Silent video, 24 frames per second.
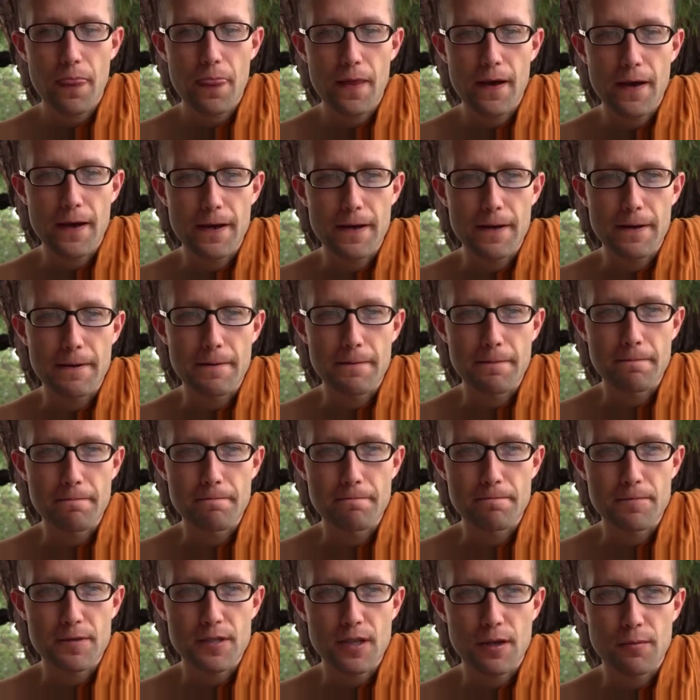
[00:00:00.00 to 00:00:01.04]

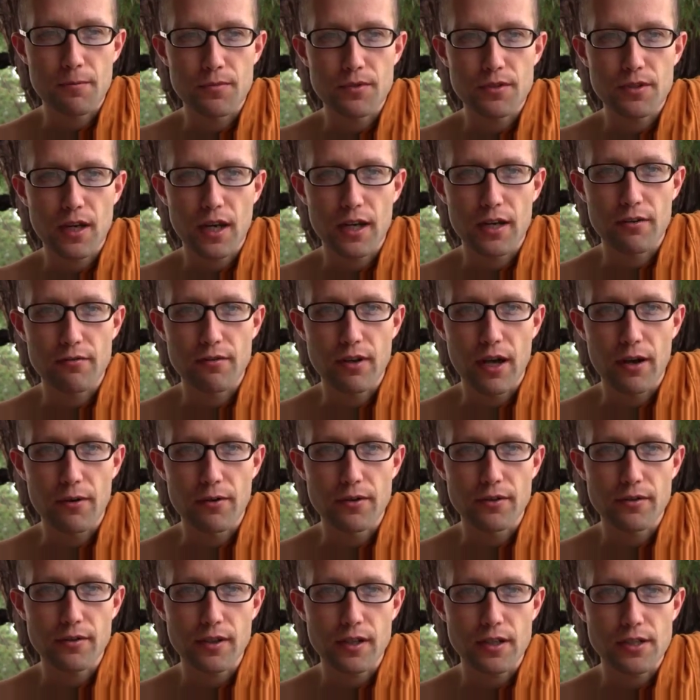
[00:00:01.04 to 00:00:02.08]
some kind of
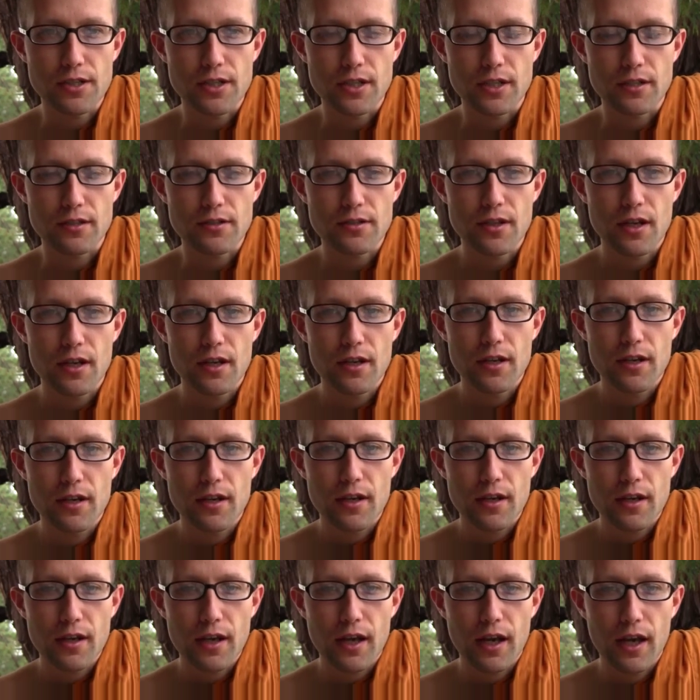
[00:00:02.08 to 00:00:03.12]
Taoist teachings.
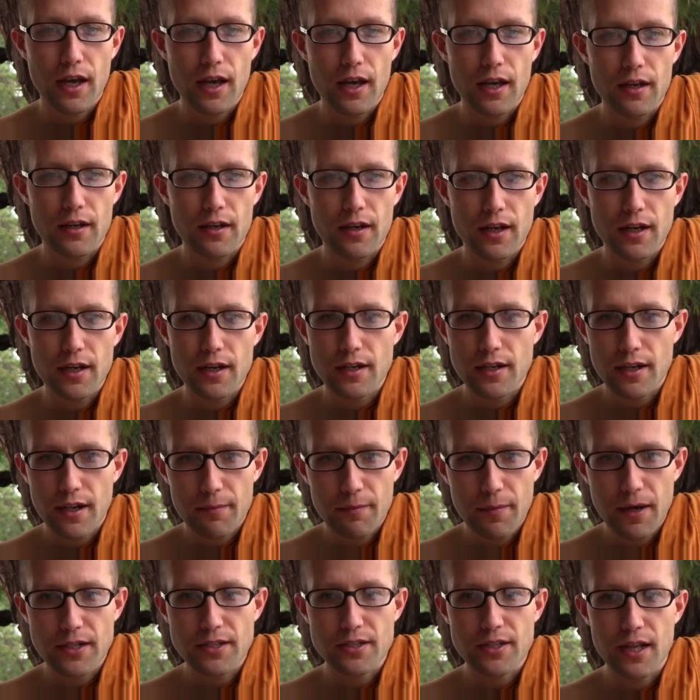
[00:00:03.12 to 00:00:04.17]
And I didn't
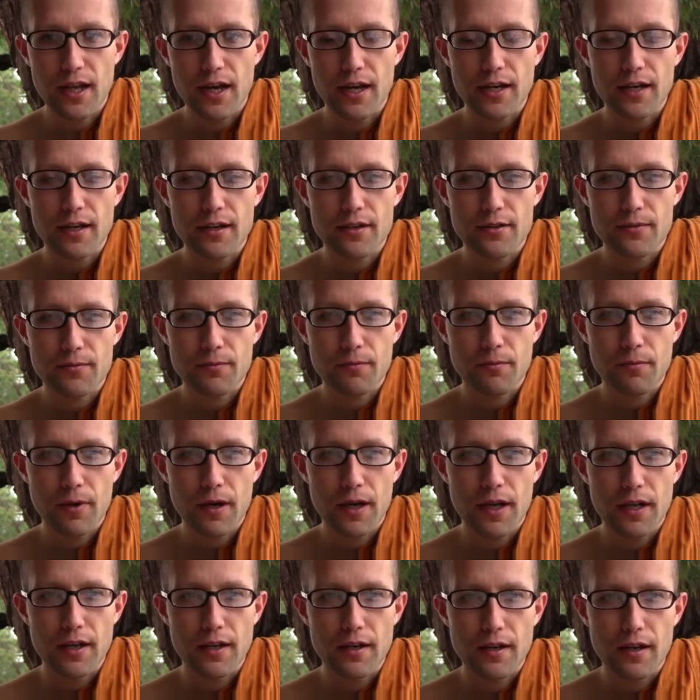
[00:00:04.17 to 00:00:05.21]
have much luck,
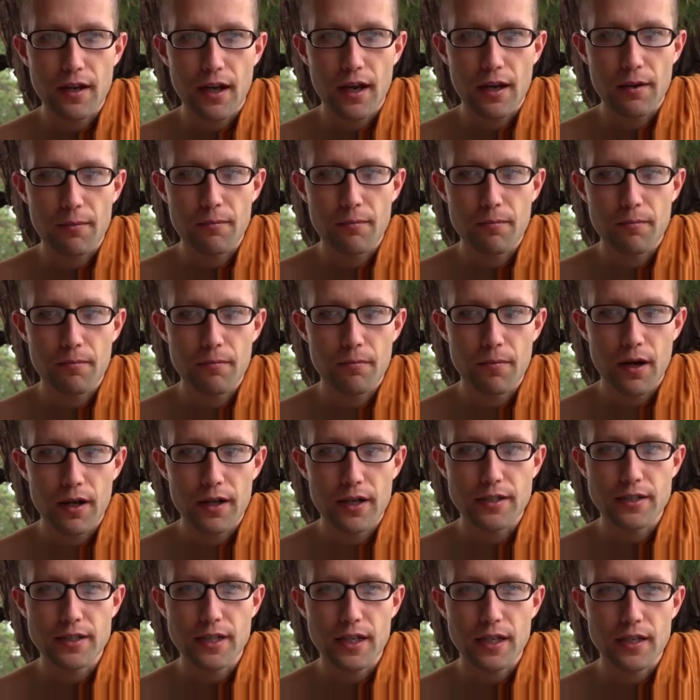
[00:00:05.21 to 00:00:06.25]
but I bought
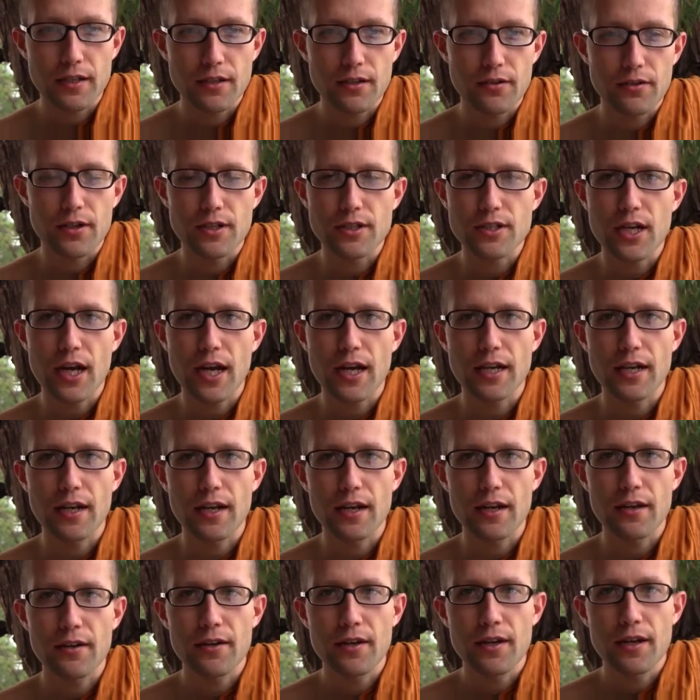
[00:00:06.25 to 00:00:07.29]
a ticket to go to
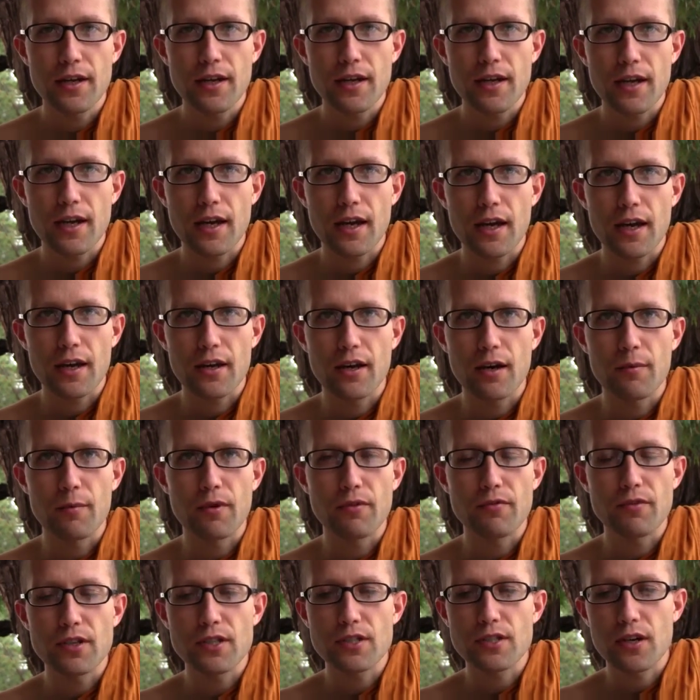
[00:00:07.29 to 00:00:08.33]
China, got
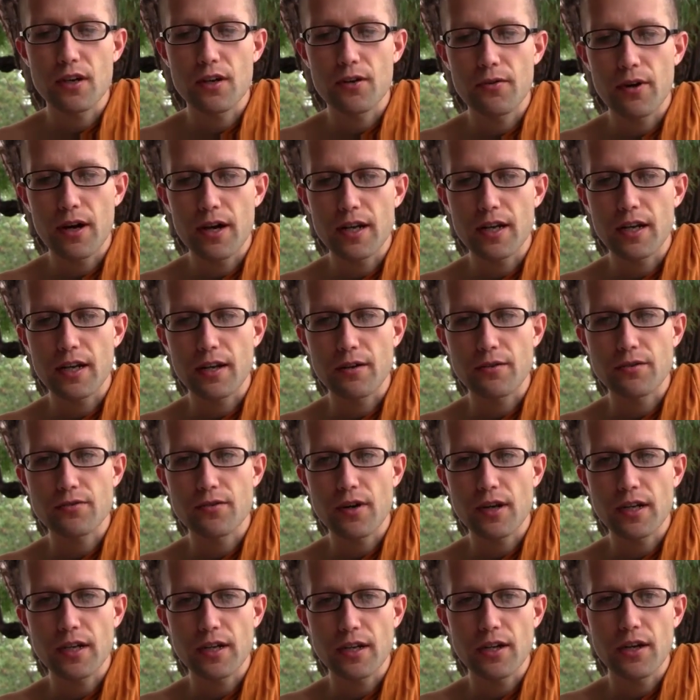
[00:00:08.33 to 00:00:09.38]
my visa already, and I was
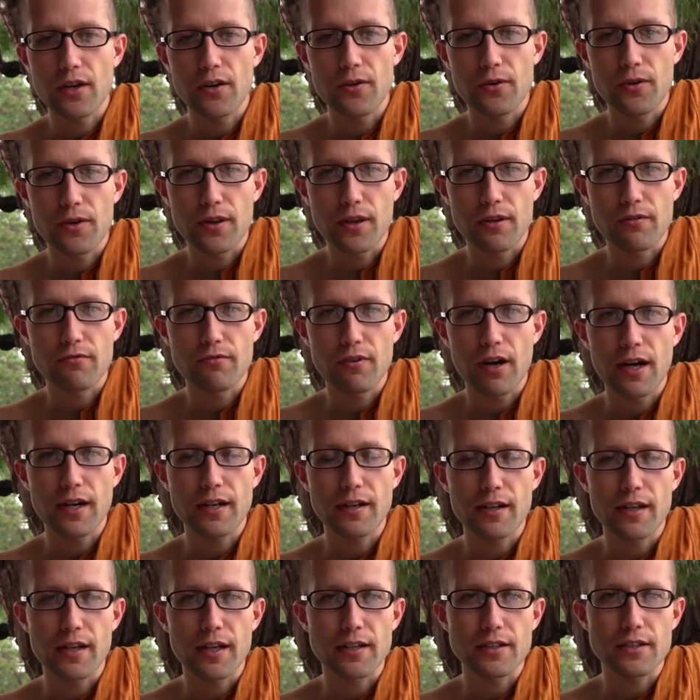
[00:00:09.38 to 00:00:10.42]
ready to go. And then
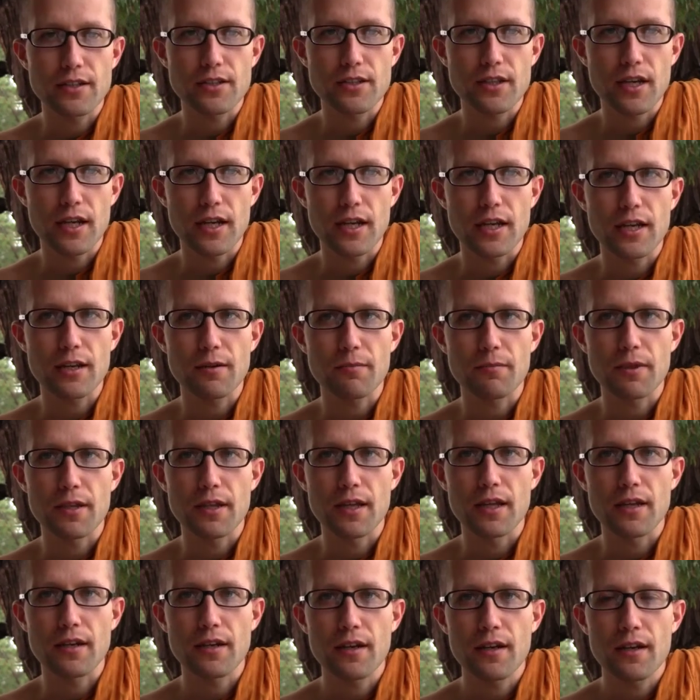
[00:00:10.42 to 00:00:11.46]
finally it just kind of hit me
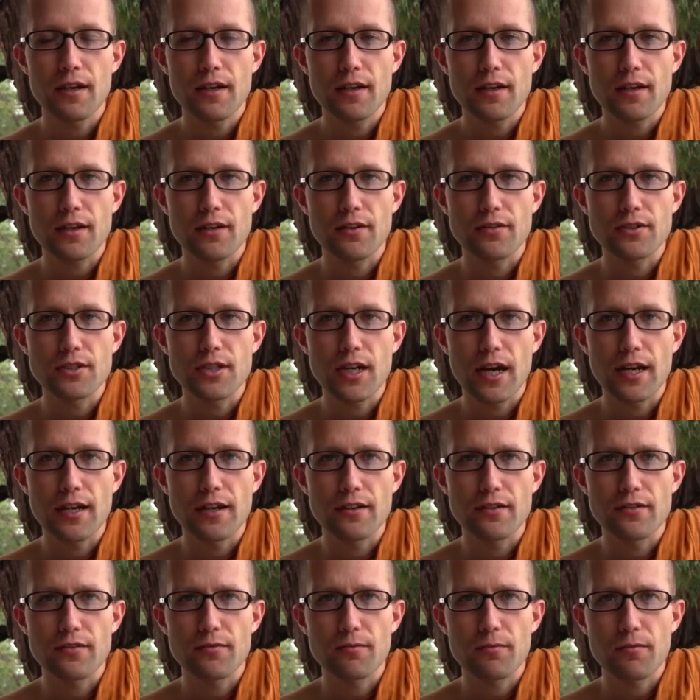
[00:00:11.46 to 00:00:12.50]
that,
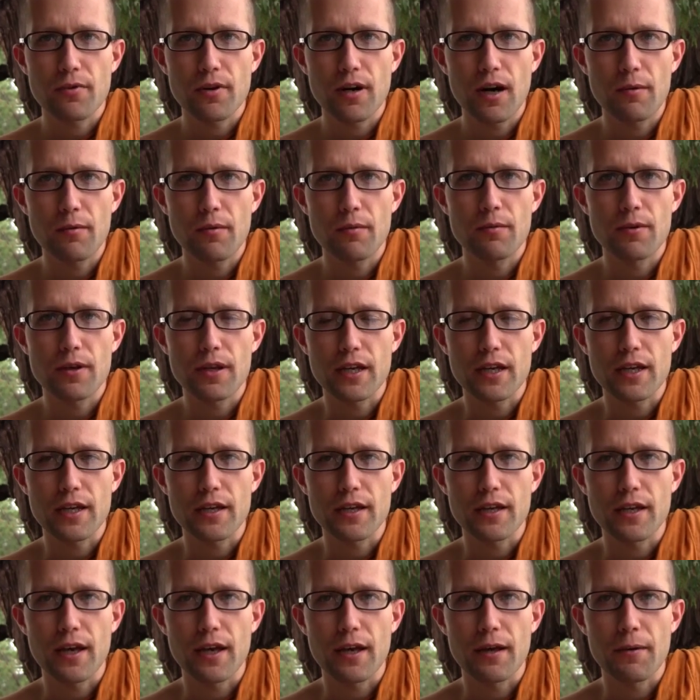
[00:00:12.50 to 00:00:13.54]
China's
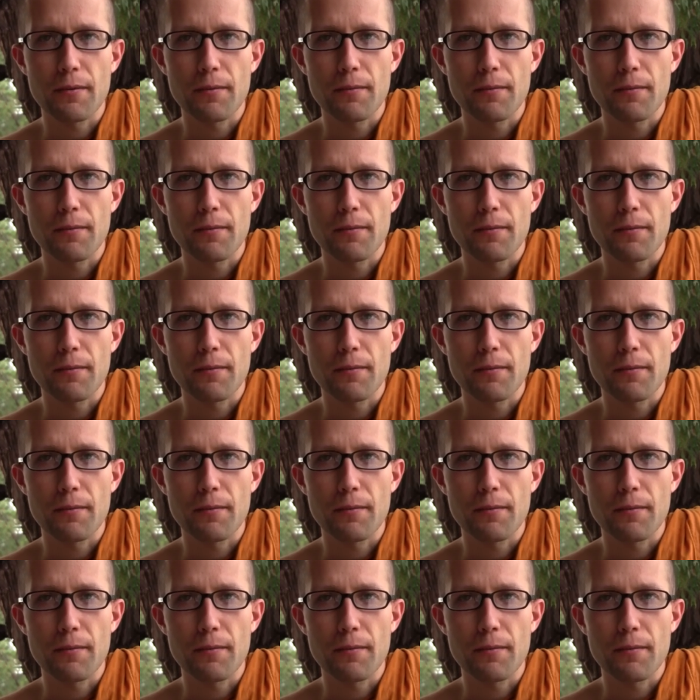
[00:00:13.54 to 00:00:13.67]
probably